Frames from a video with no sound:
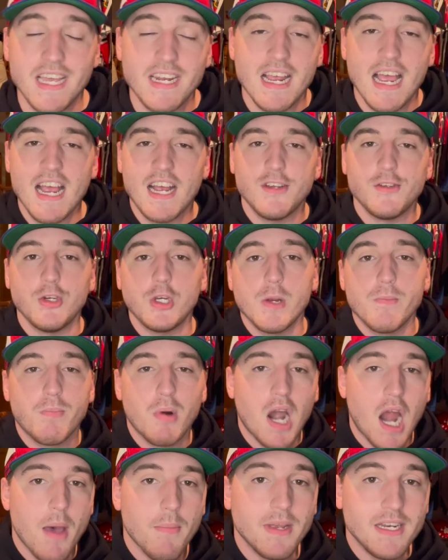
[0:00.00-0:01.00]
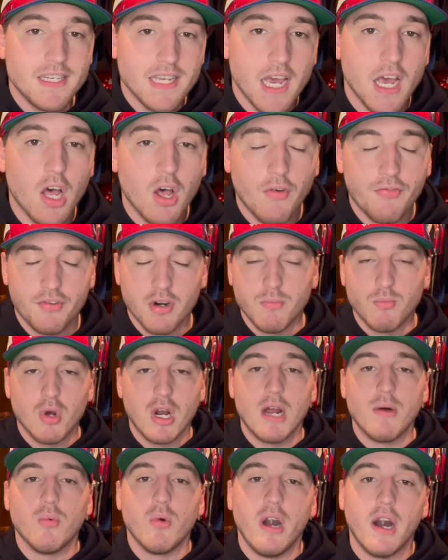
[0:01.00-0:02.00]
as you can probably tell from what
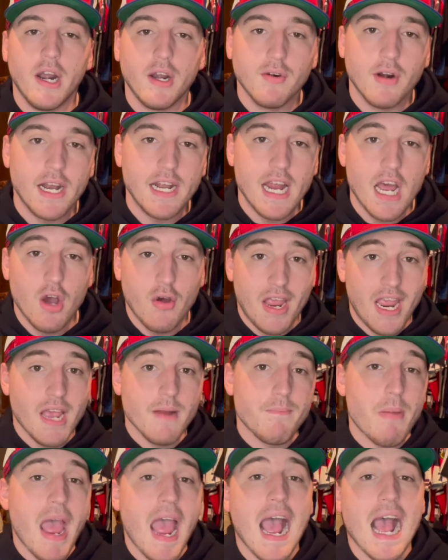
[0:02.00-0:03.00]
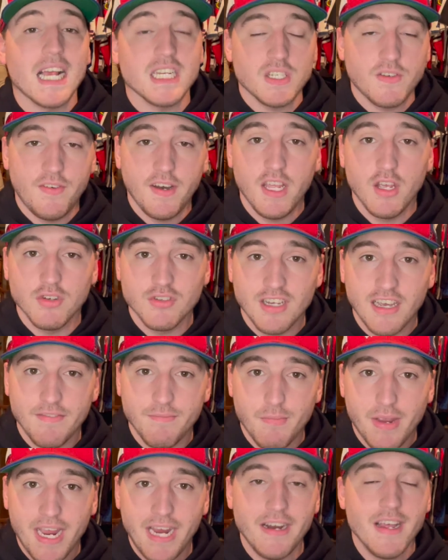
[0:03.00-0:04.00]
I'm wearing right now and past videos I've
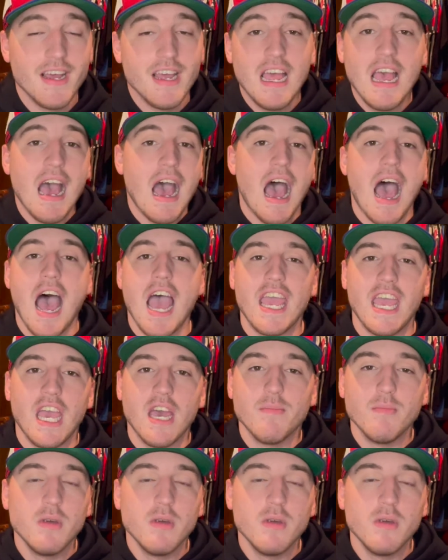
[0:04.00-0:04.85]
made, I am